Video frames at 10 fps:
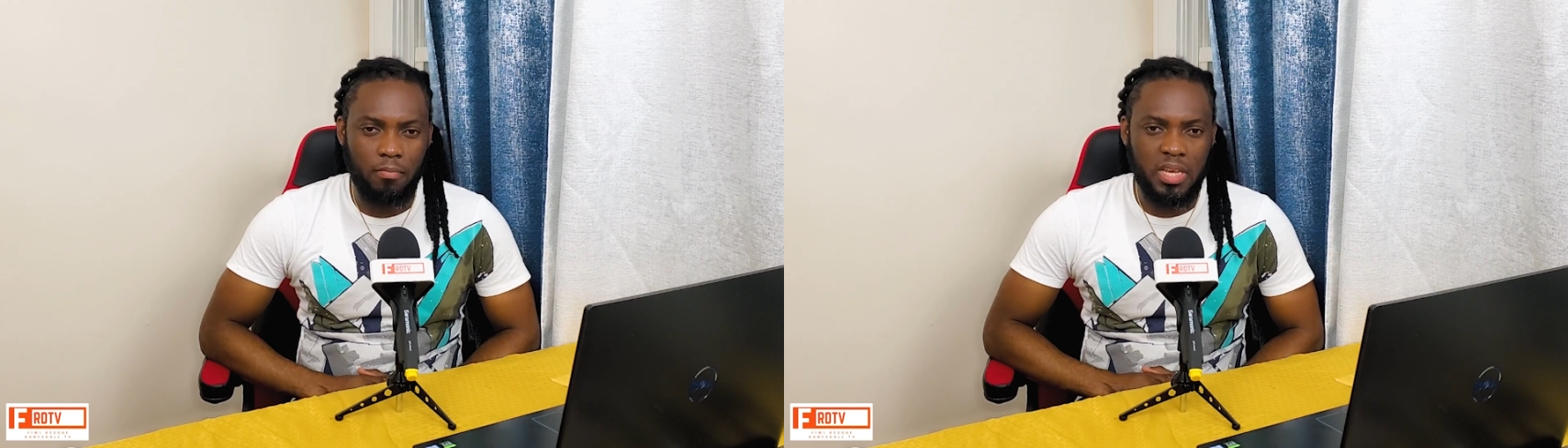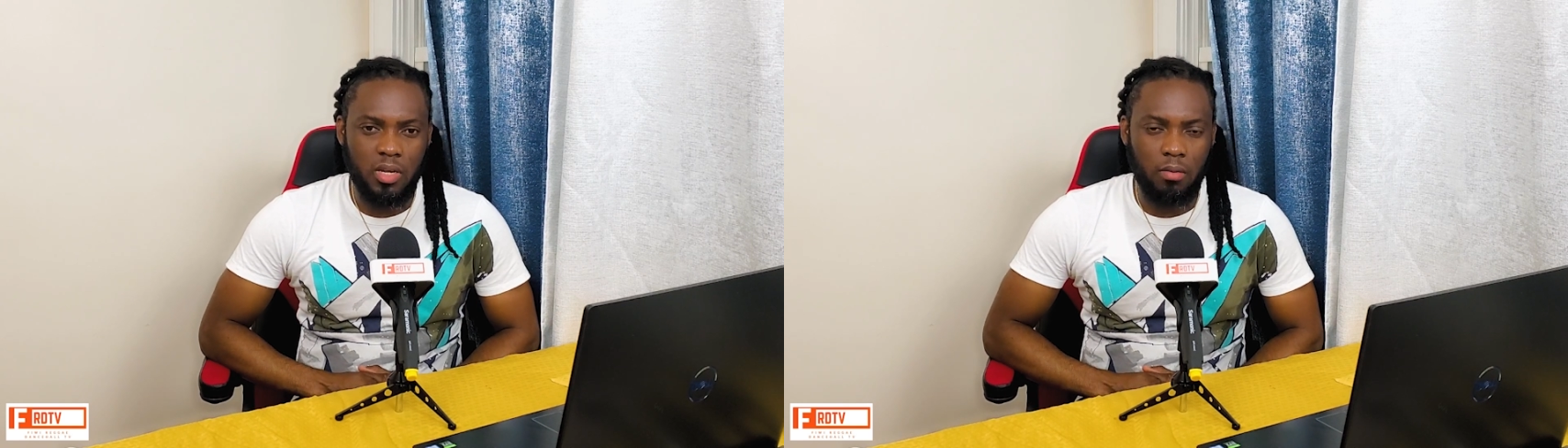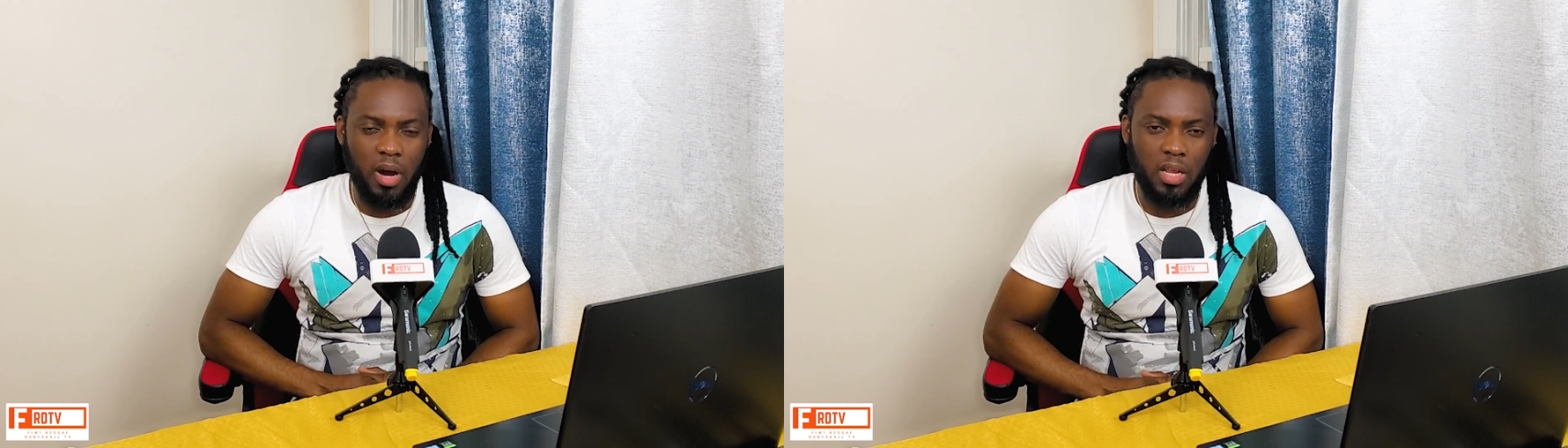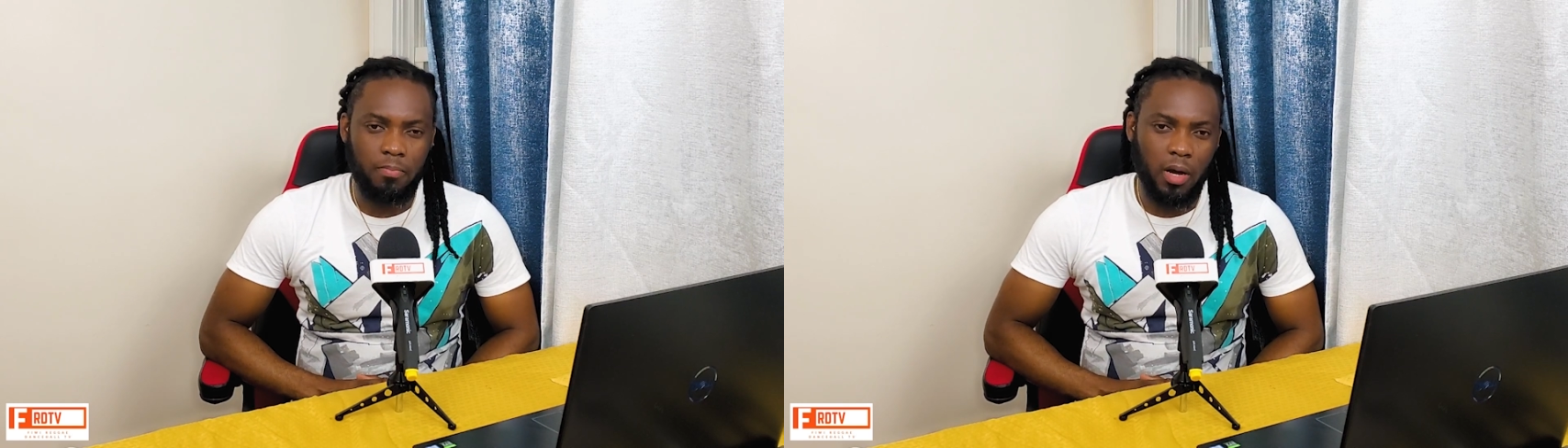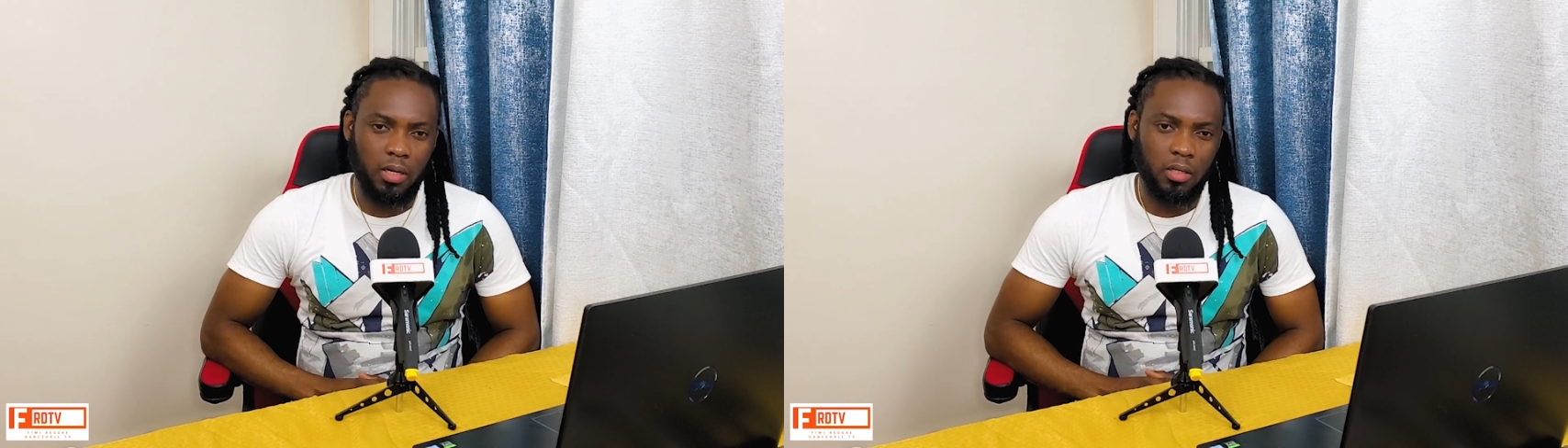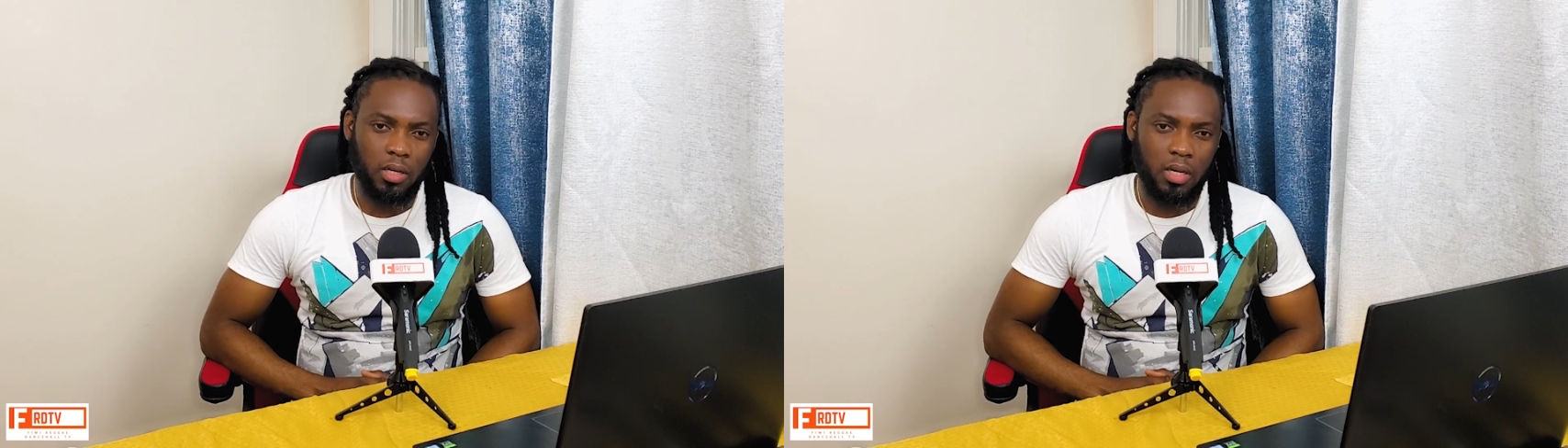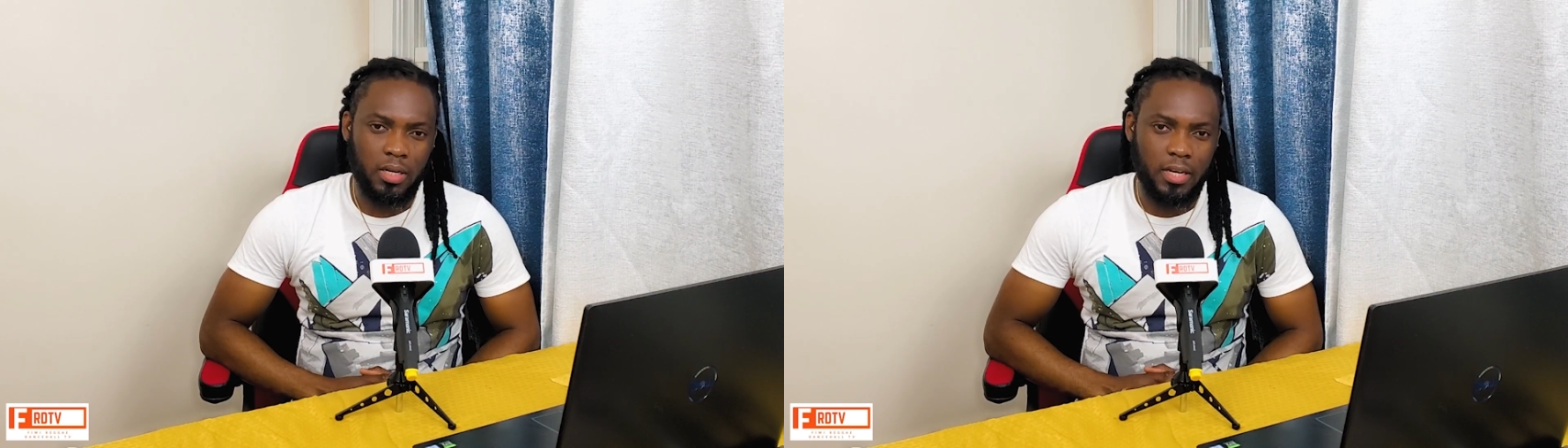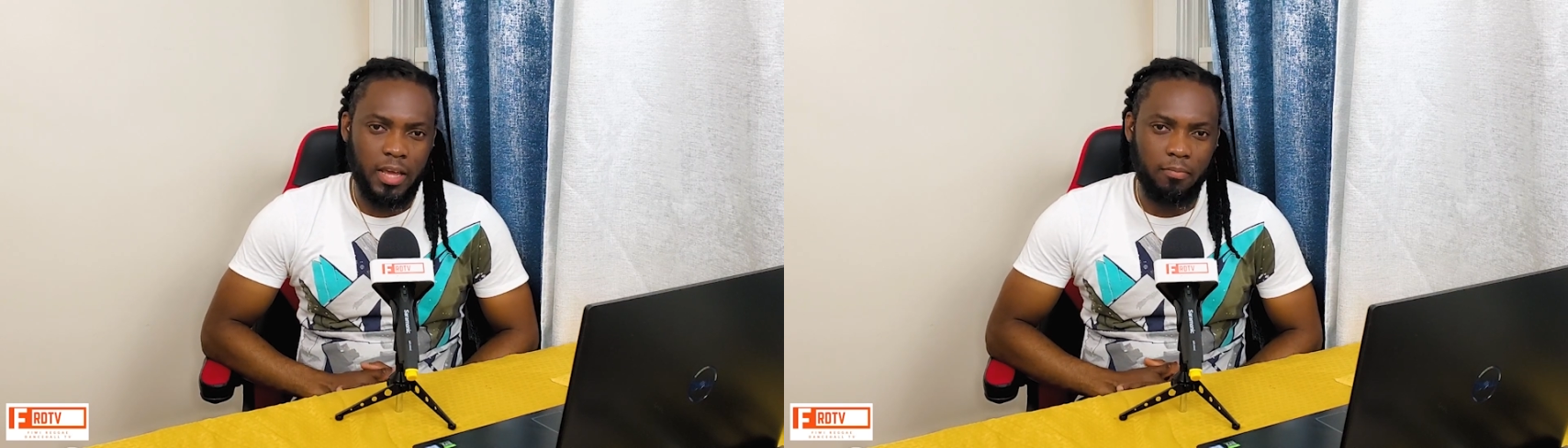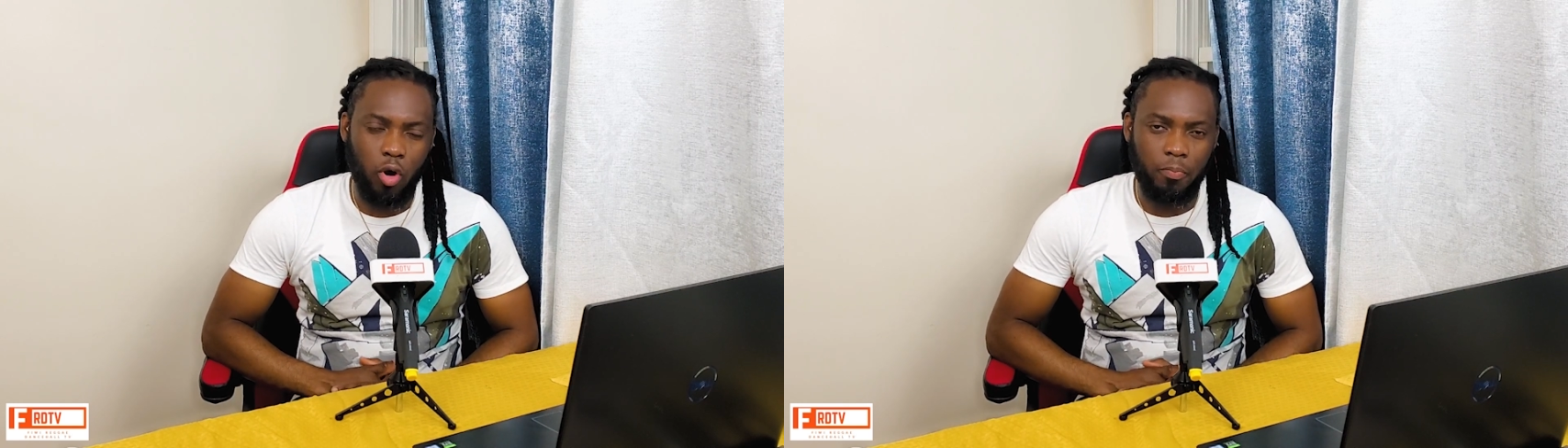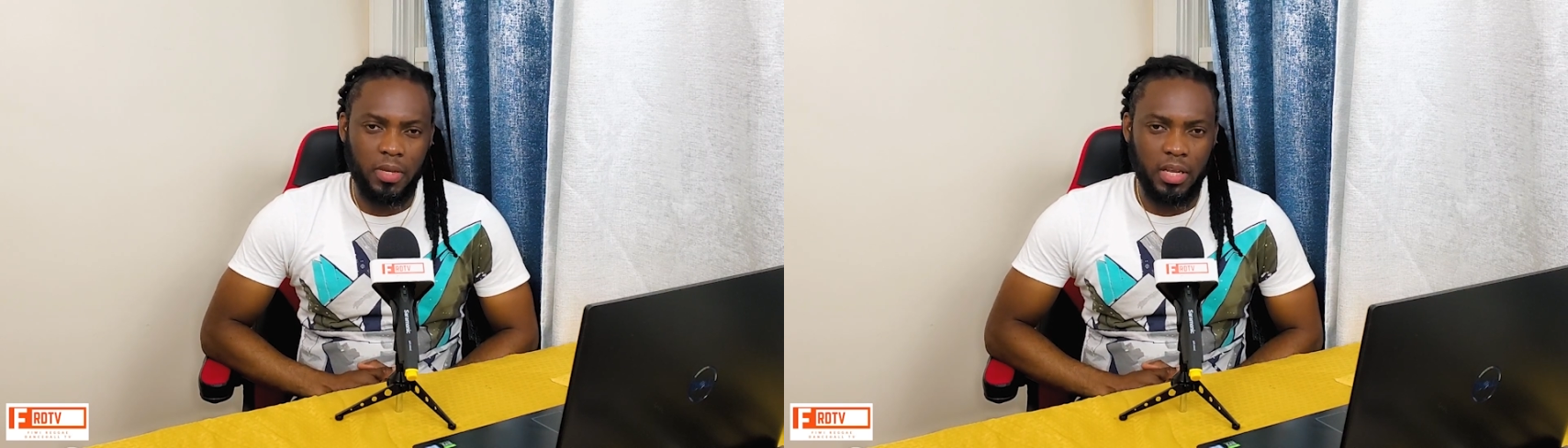beat nobody upon them
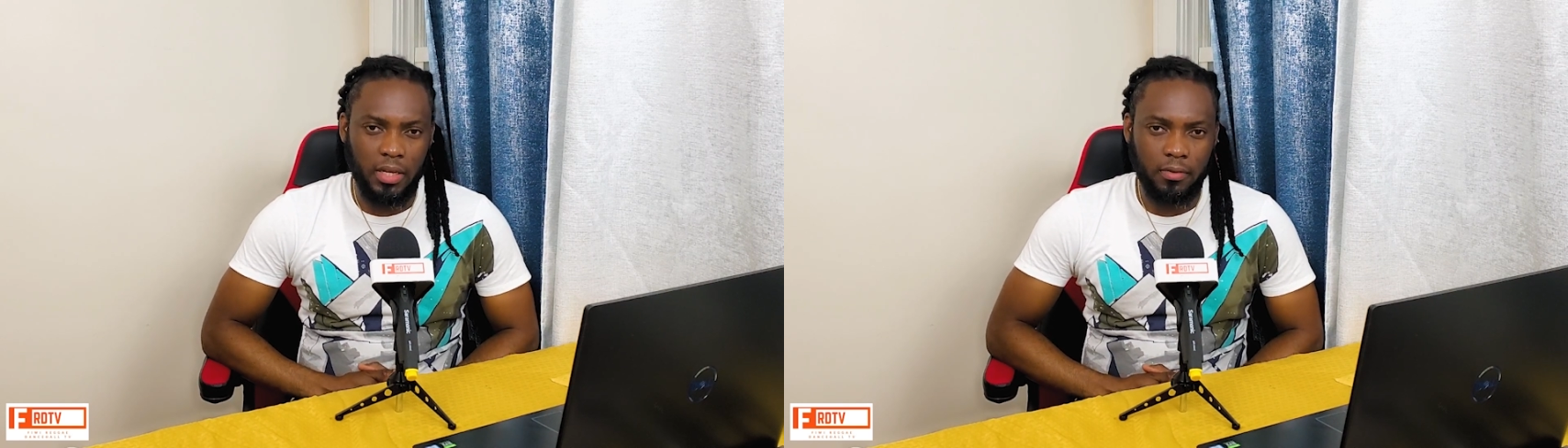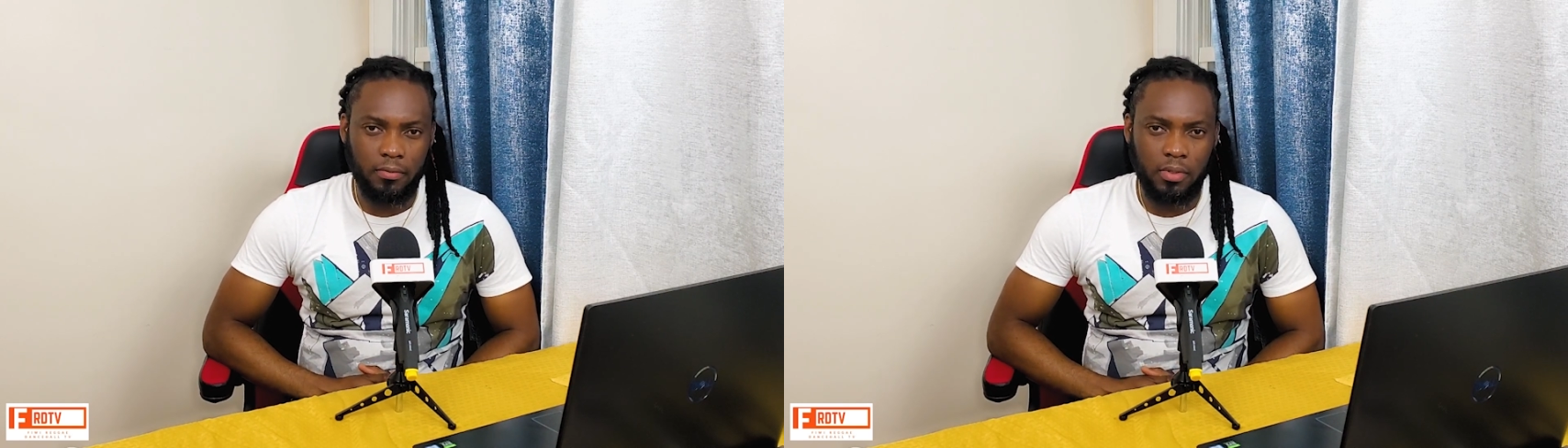opinion.